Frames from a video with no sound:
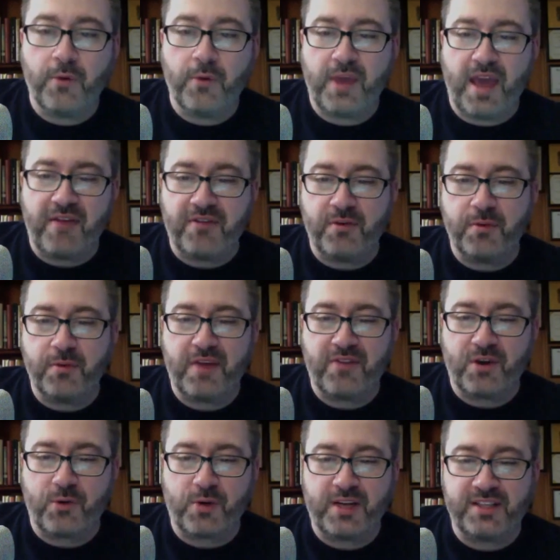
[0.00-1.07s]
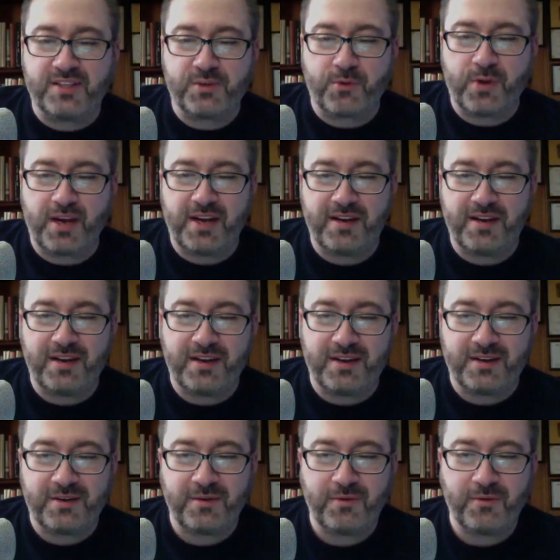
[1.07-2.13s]
we have a green screen,
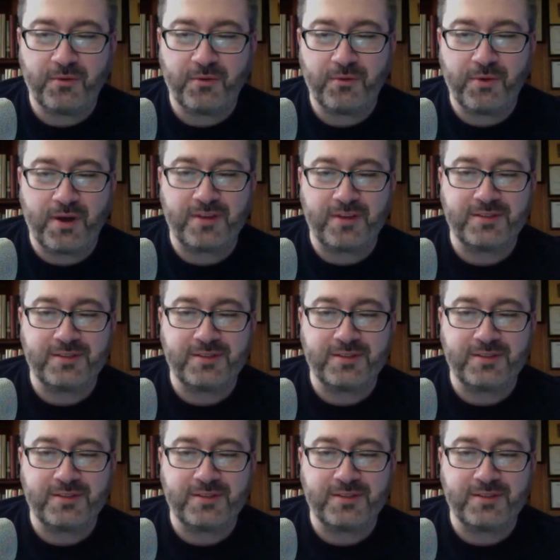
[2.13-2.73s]
Russ,